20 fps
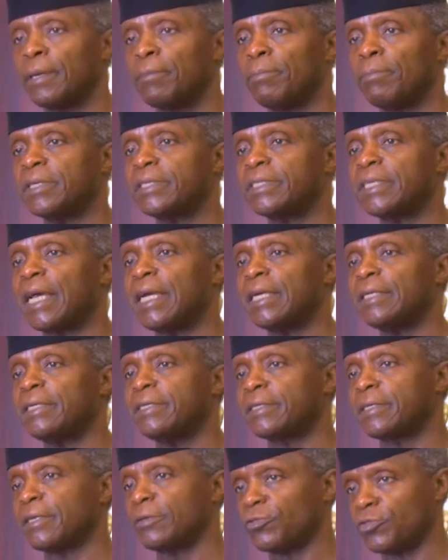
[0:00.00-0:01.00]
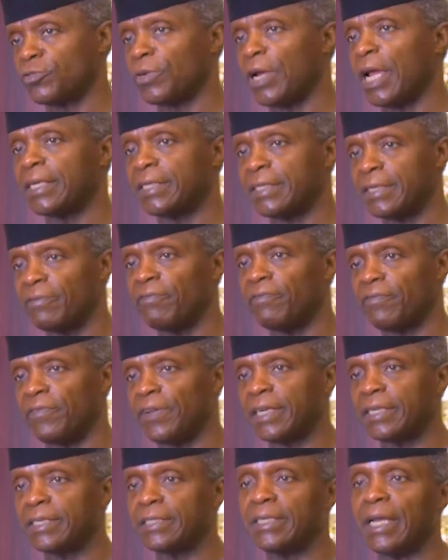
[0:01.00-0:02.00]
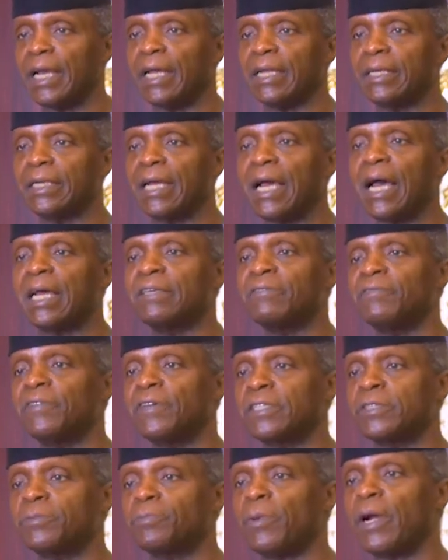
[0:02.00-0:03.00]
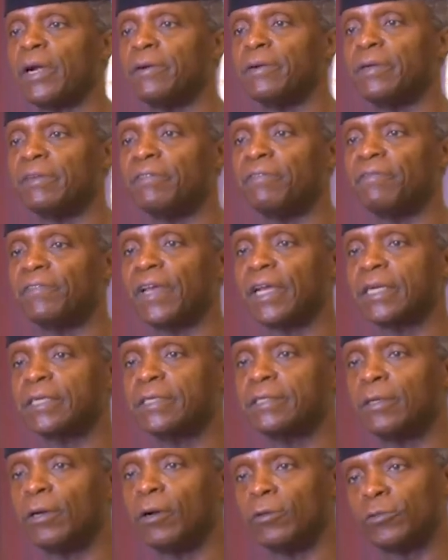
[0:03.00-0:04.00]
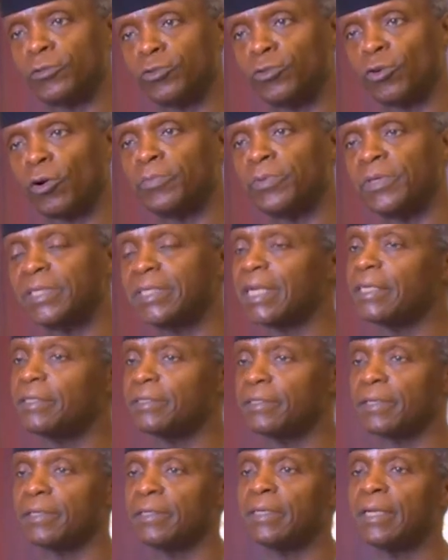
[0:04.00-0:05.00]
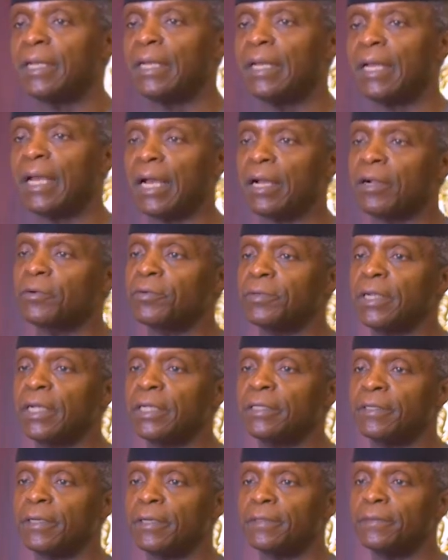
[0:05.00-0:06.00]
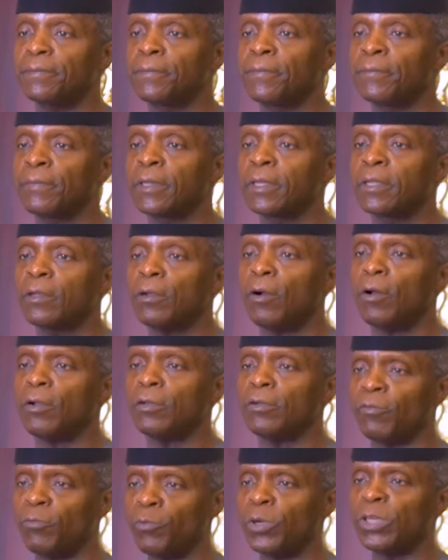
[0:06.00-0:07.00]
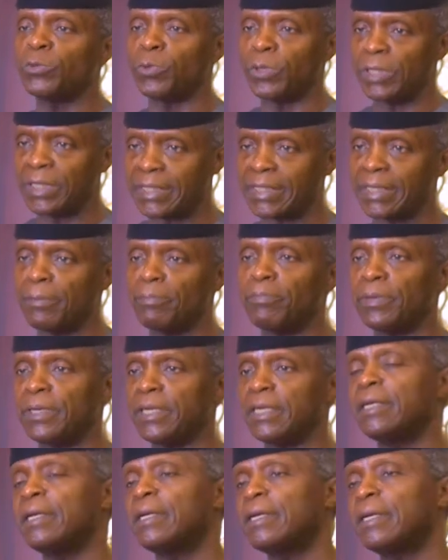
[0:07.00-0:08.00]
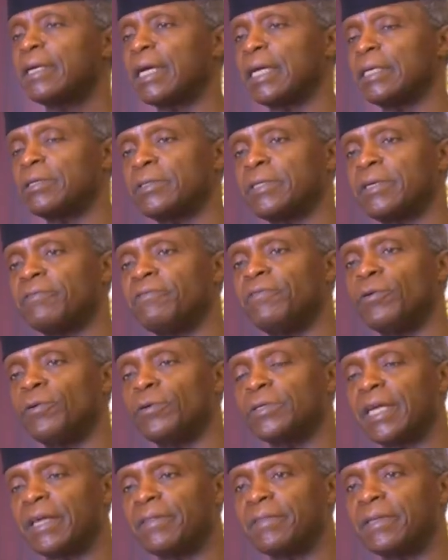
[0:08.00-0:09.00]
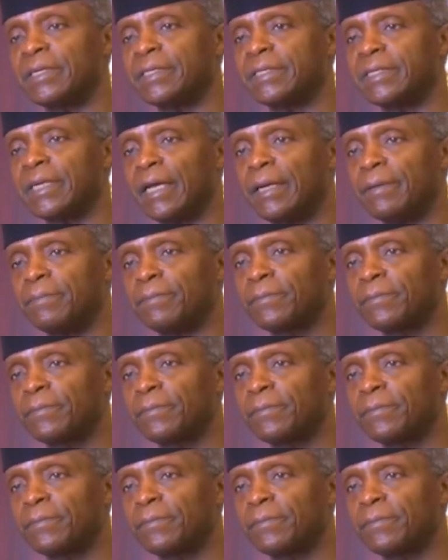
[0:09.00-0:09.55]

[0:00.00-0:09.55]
Besides, strikes inflict an adverse spiral effect on job retention and creation, all of which we simply cannot afford at this time.